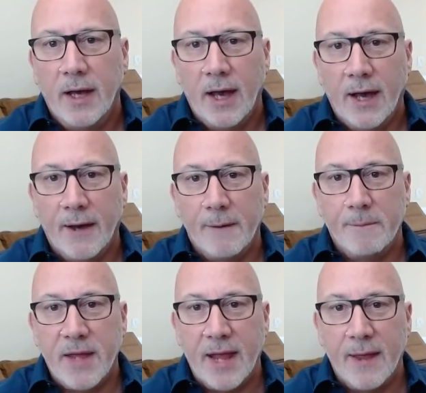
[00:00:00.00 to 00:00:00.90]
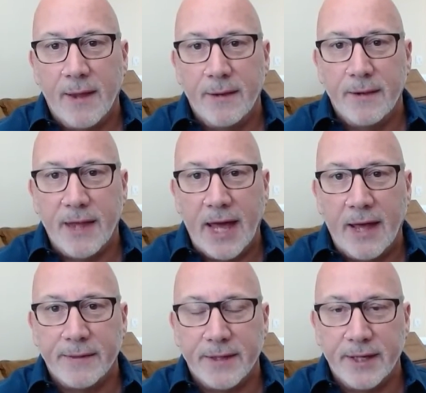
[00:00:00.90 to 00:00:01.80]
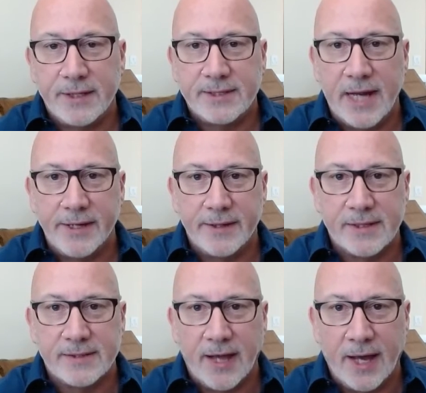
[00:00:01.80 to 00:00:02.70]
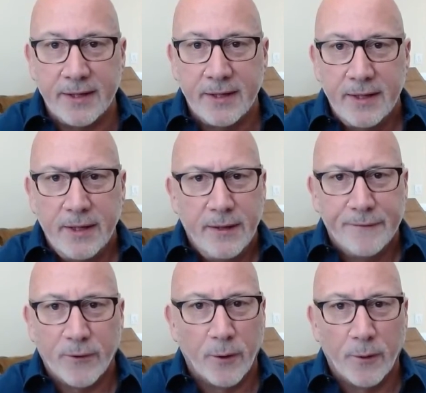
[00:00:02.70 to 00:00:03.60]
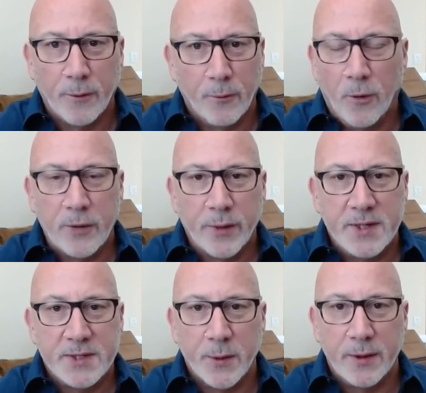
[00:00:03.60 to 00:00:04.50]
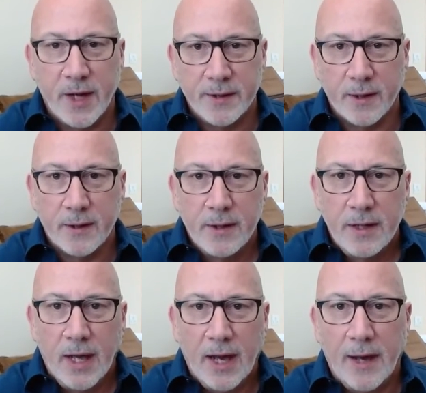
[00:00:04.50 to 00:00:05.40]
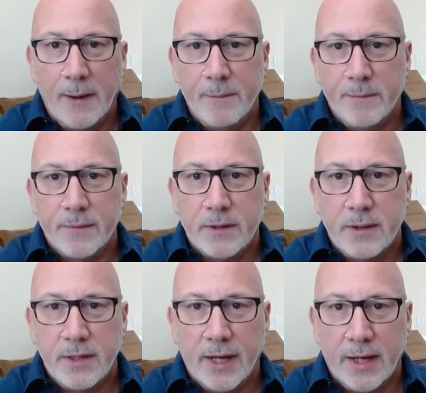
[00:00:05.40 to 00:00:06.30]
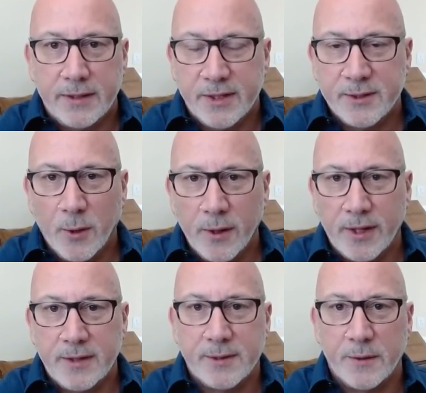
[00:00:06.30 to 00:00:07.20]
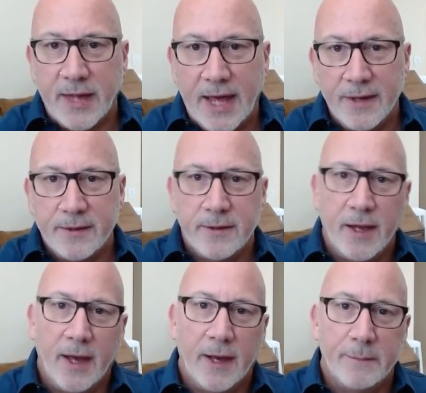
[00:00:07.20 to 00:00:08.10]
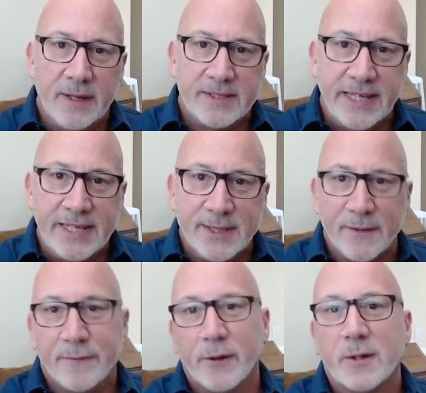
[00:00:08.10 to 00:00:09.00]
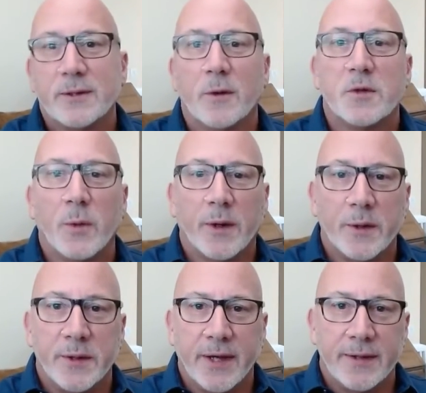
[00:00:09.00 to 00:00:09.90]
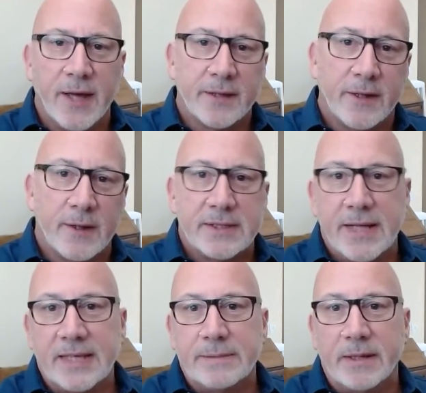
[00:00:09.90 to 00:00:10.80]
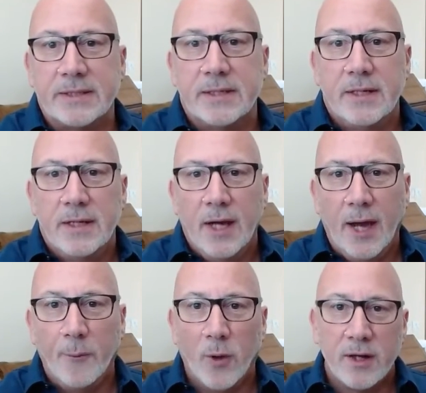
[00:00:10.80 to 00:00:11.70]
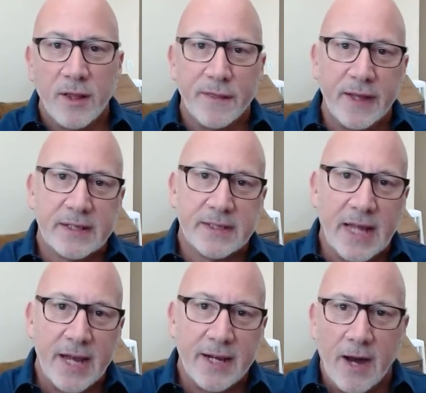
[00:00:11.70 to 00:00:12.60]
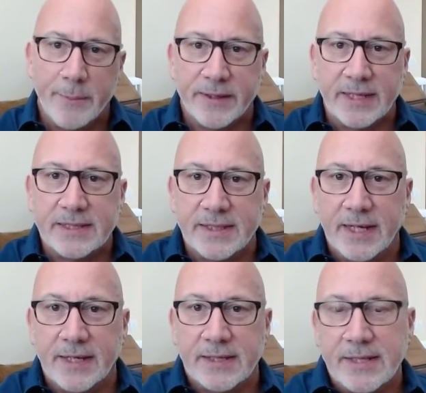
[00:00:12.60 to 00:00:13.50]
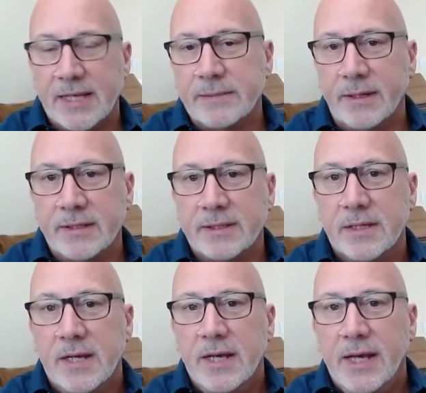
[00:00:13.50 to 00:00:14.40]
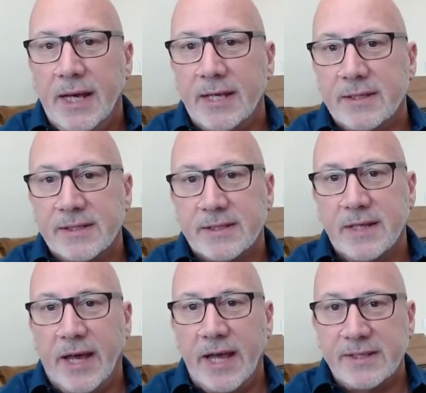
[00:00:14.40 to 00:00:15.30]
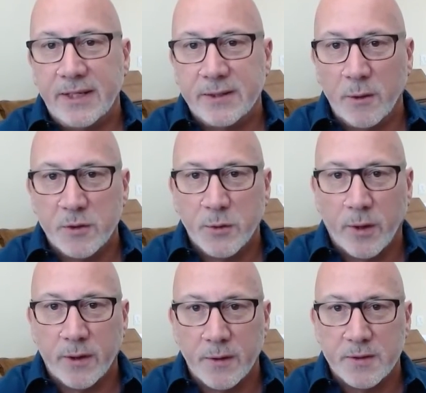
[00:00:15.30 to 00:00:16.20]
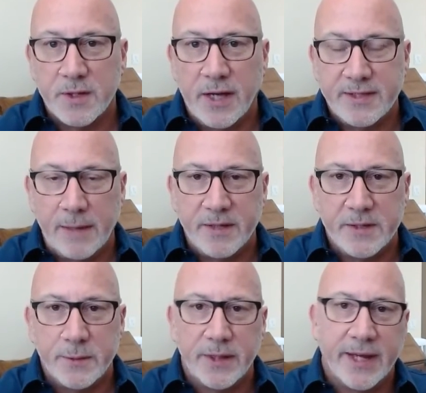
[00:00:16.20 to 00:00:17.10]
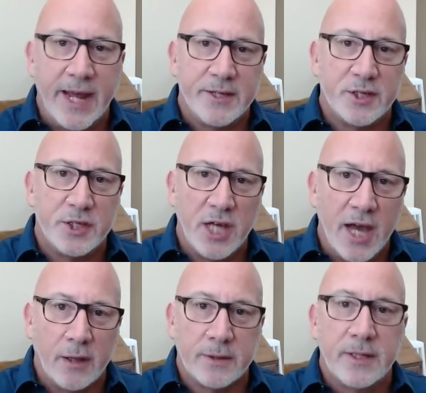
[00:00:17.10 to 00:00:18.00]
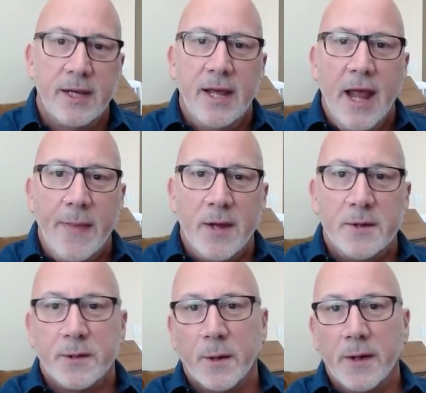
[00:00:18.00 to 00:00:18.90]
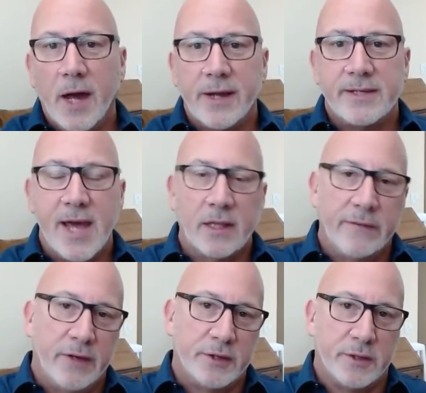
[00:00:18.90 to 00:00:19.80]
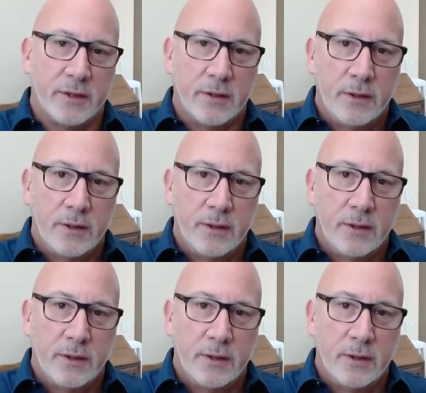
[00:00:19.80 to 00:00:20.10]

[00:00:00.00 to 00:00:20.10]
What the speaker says: and that the setting is not, for one reason or another, distorted so that it's easier for your social worker to conduct their assessment. One of the things that I commonly see in assessments is I see social workers attempting to engage a child and then turning on a television,